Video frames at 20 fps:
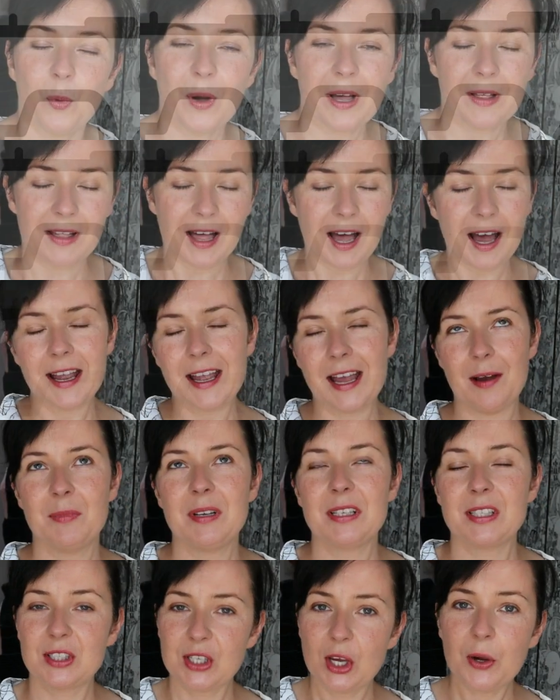Well, I
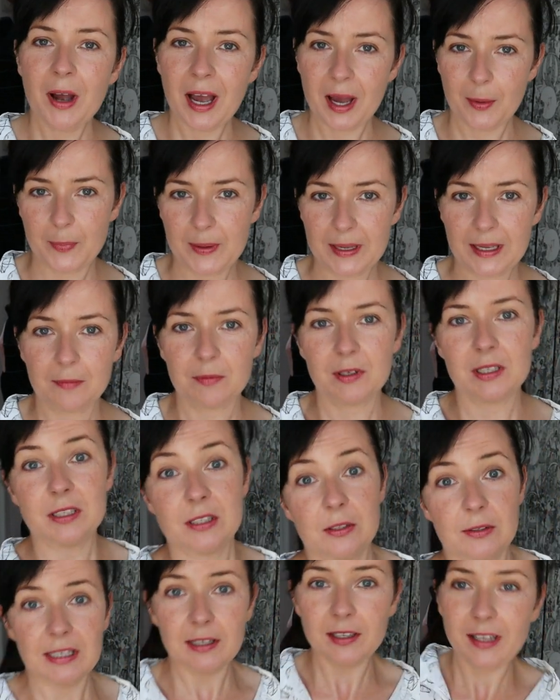am so happy, I'm going to
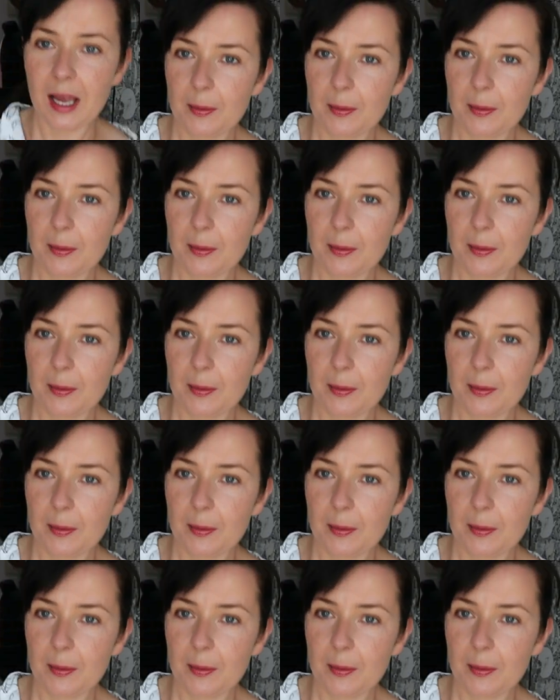do a little